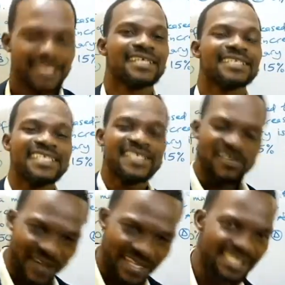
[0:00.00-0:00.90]
The
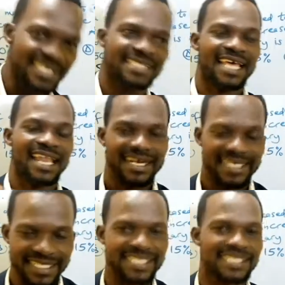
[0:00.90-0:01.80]
difference in the salary
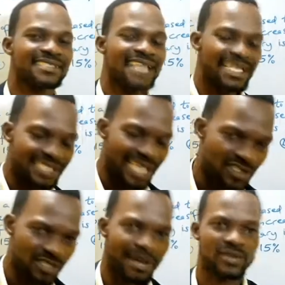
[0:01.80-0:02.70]
is
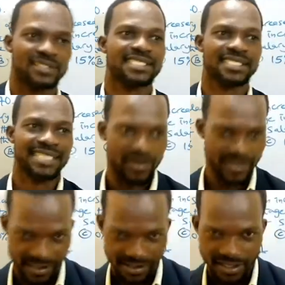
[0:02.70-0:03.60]
90,000 minus
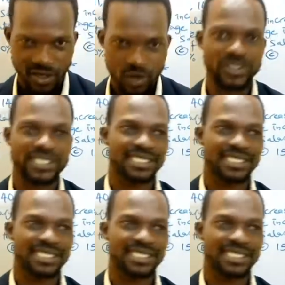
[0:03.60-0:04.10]
60,000, which is